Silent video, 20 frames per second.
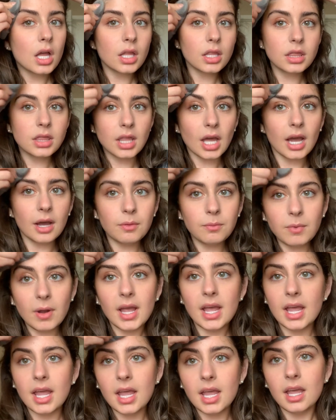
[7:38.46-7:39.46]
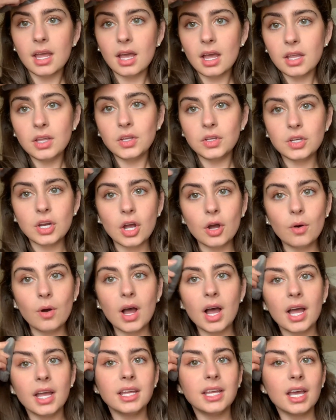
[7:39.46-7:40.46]
That way, you know,
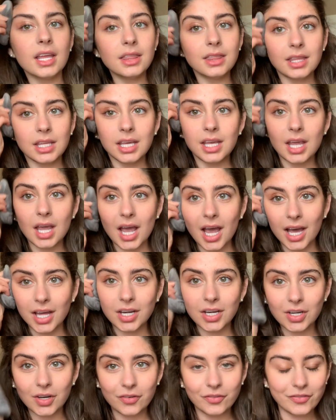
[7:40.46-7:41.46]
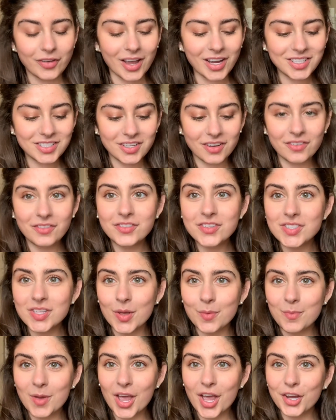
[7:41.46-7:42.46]
I get the added effect of
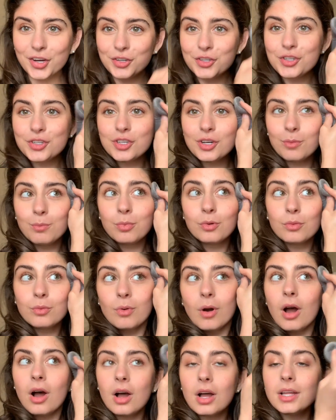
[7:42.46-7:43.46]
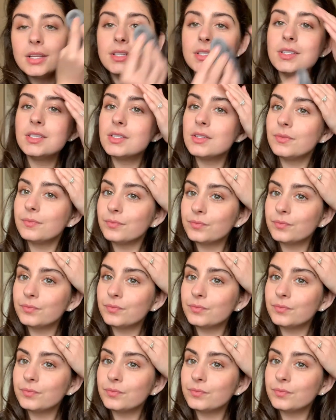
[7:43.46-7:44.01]
some extra bronze,